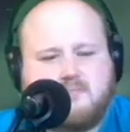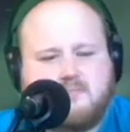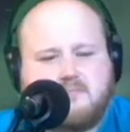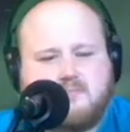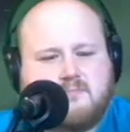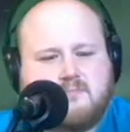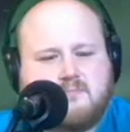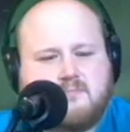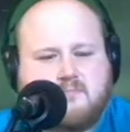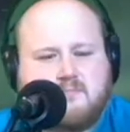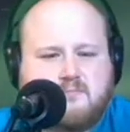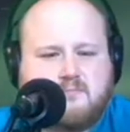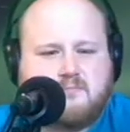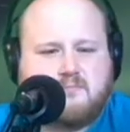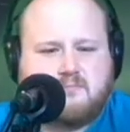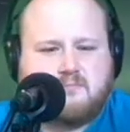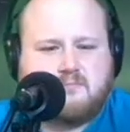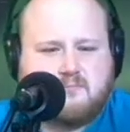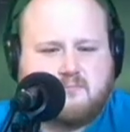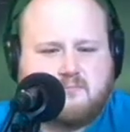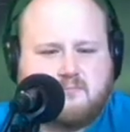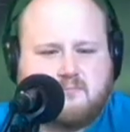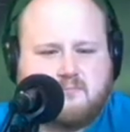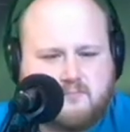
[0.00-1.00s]

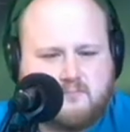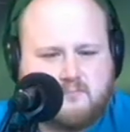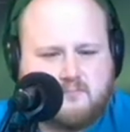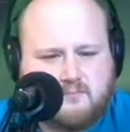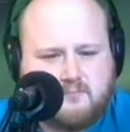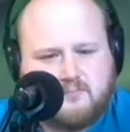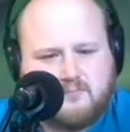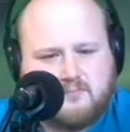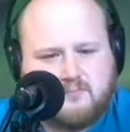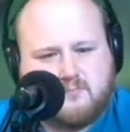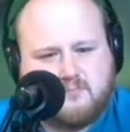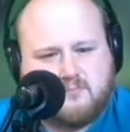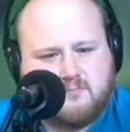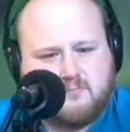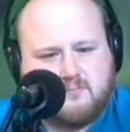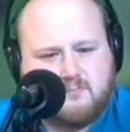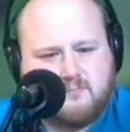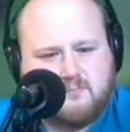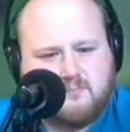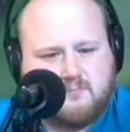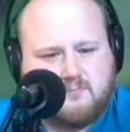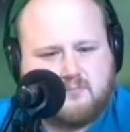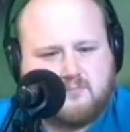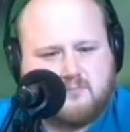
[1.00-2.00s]

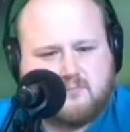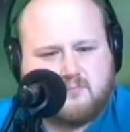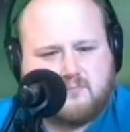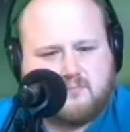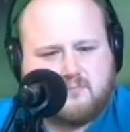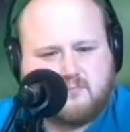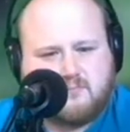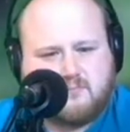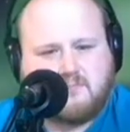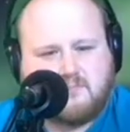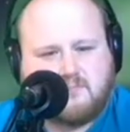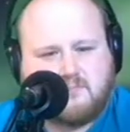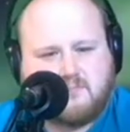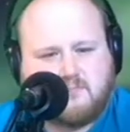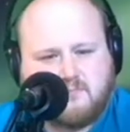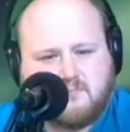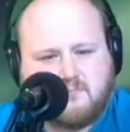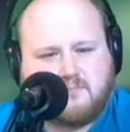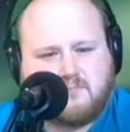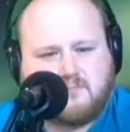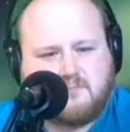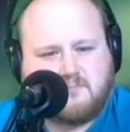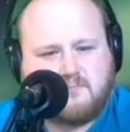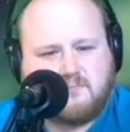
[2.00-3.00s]

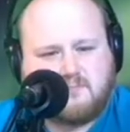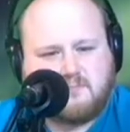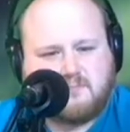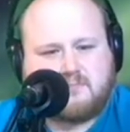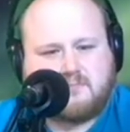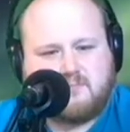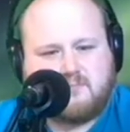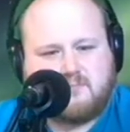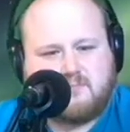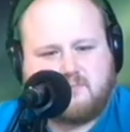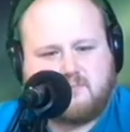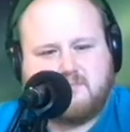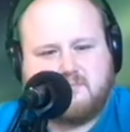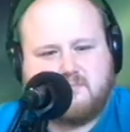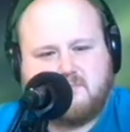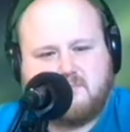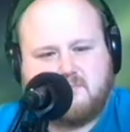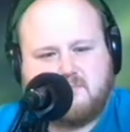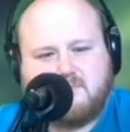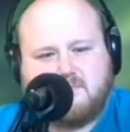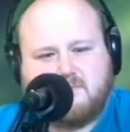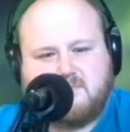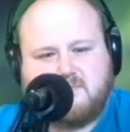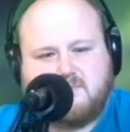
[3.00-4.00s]

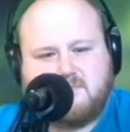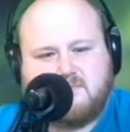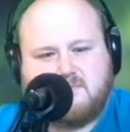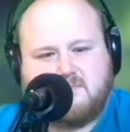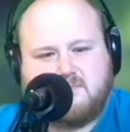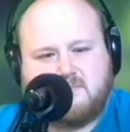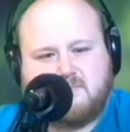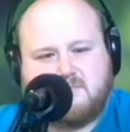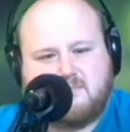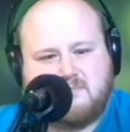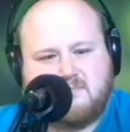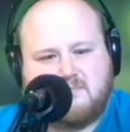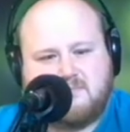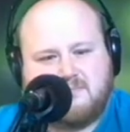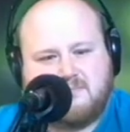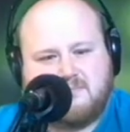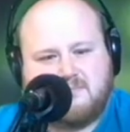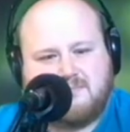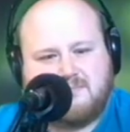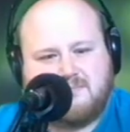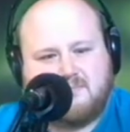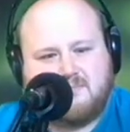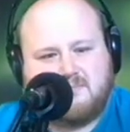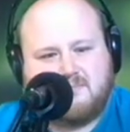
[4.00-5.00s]

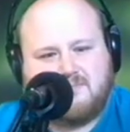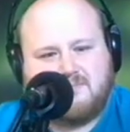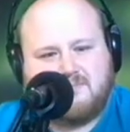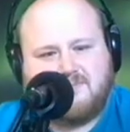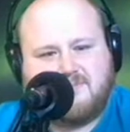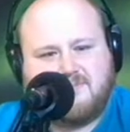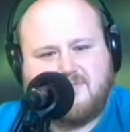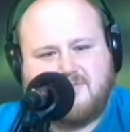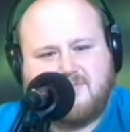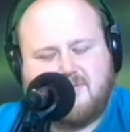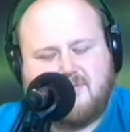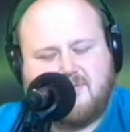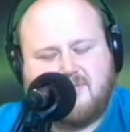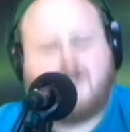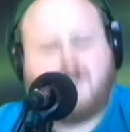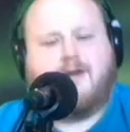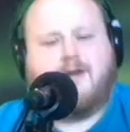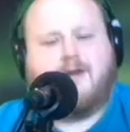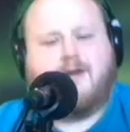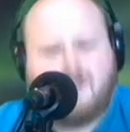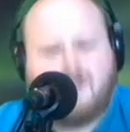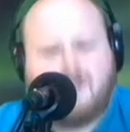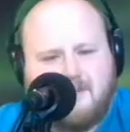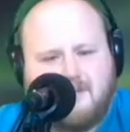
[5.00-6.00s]

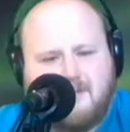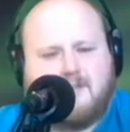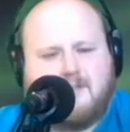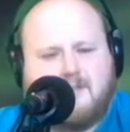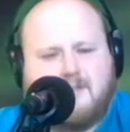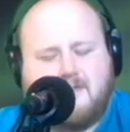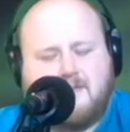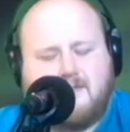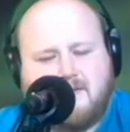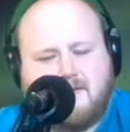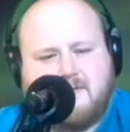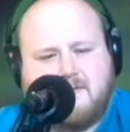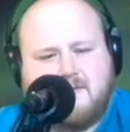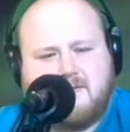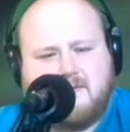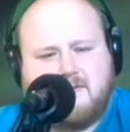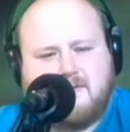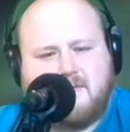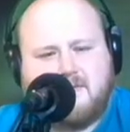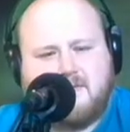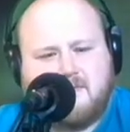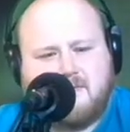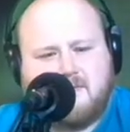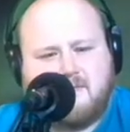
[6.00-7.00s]

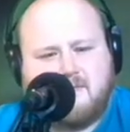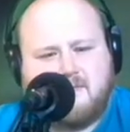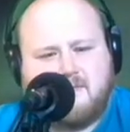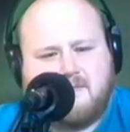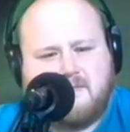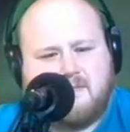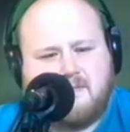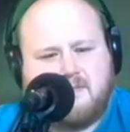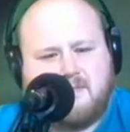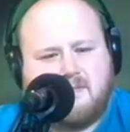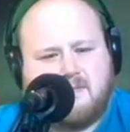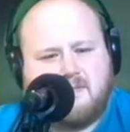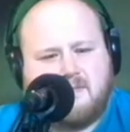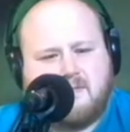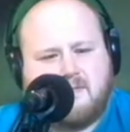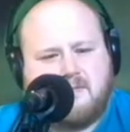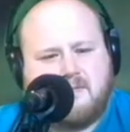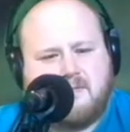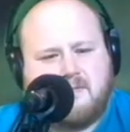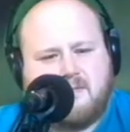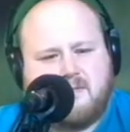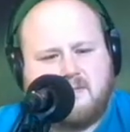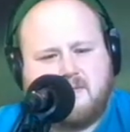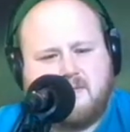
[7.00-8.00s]
[no speech]